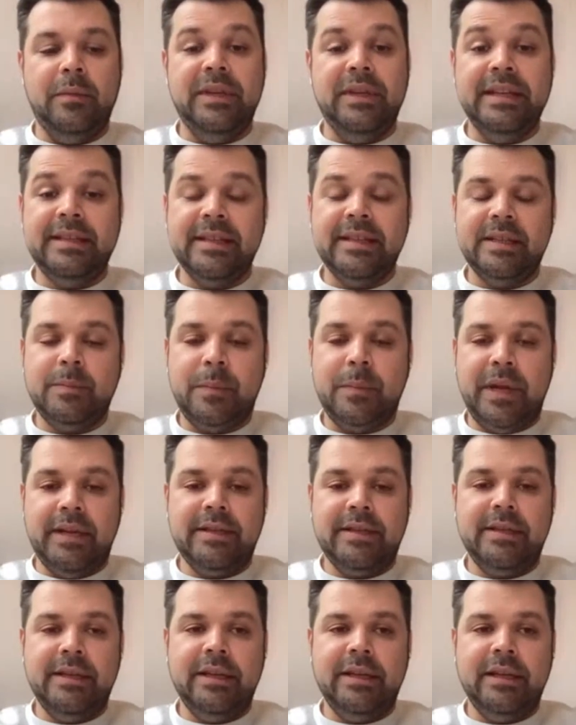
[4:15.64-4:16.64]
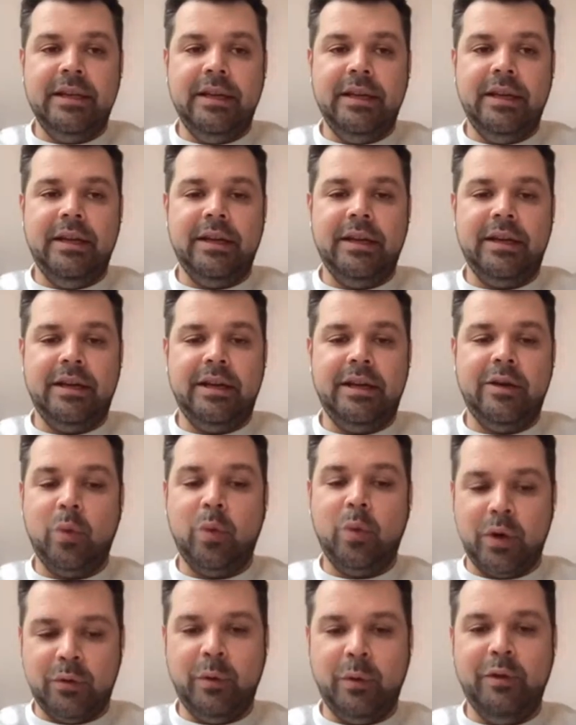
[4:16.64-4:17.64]
this is basically
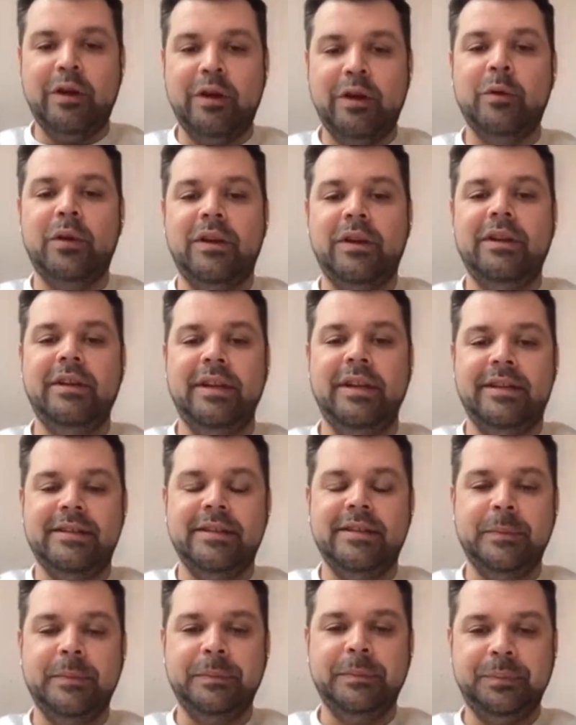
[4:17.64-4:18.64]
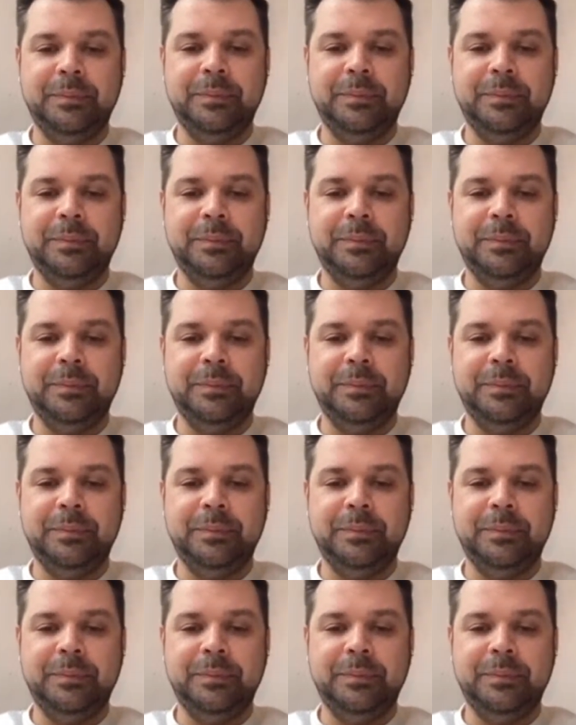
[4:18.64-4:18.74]
what we founded, yes.